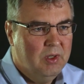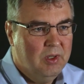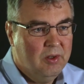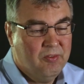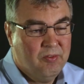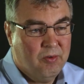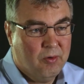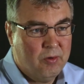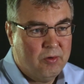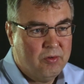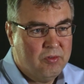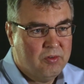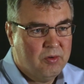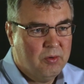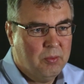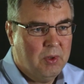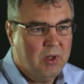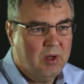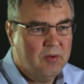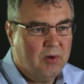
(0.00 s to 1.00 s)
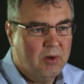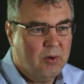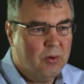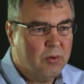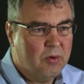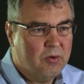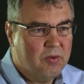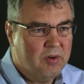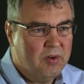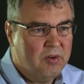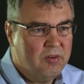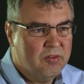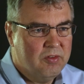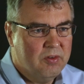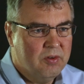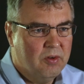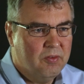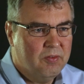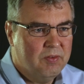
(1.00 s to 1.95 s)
In forestry, we have a long tradition